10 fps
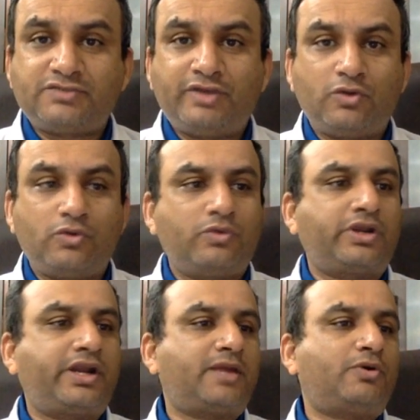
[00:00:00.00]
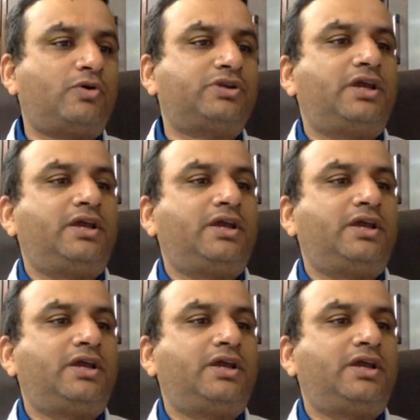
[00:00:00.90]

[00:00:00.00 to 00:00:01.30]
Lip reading: We do read about